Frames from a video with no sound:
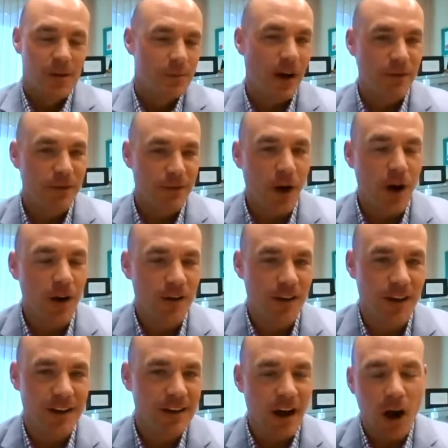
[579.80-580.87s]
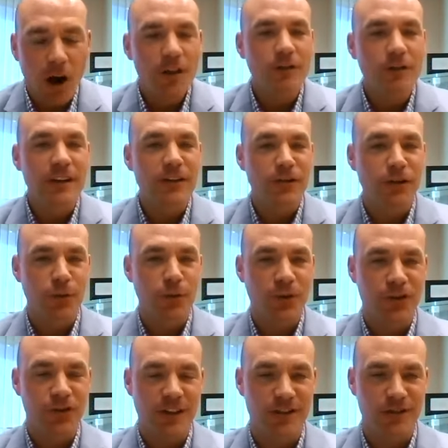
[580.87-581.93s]
By far, that all the research will
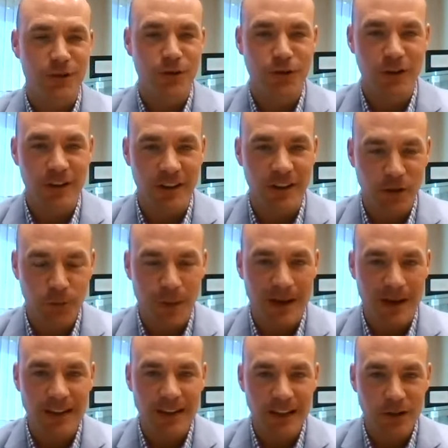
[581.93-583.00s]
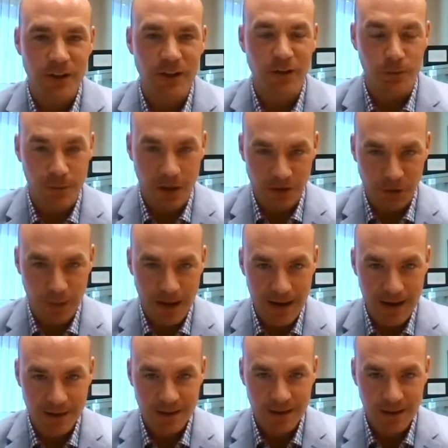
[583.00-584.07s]
suggest you should expect an increase in muscle
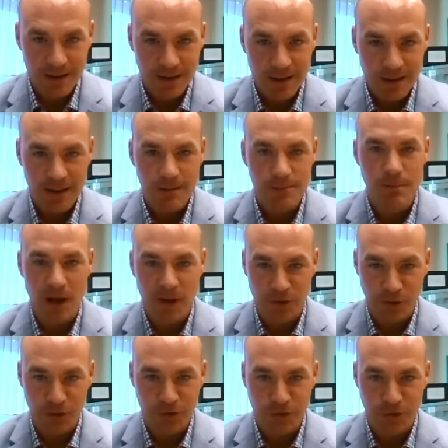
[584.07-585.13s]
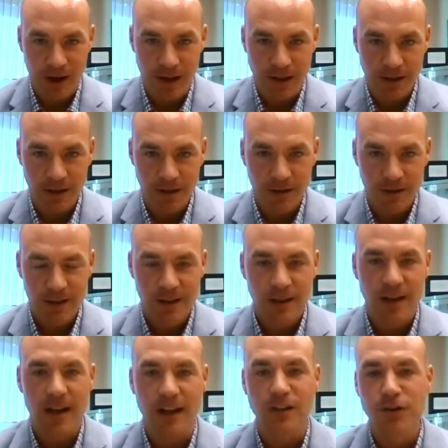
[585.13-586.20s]
mass, muscle strength,
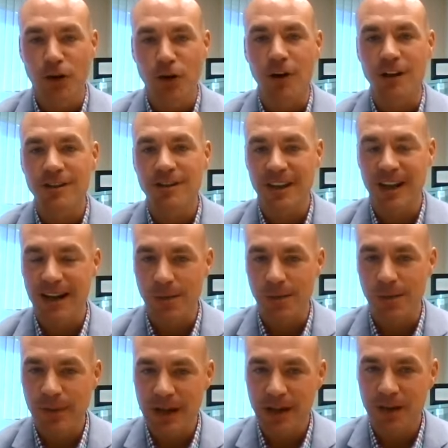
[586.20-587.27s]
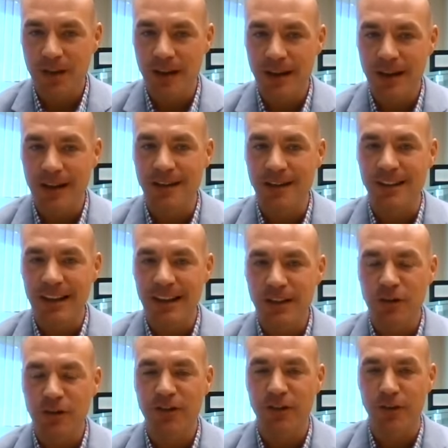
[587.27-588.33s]
endurance, and a big thing is an
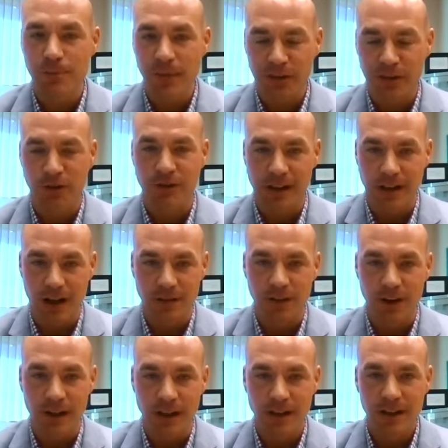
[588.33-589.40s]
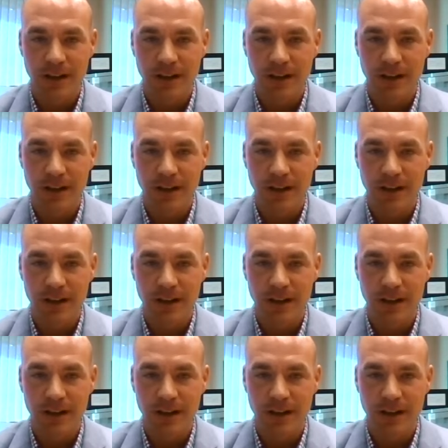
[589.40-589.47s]
increase in muscle recovery.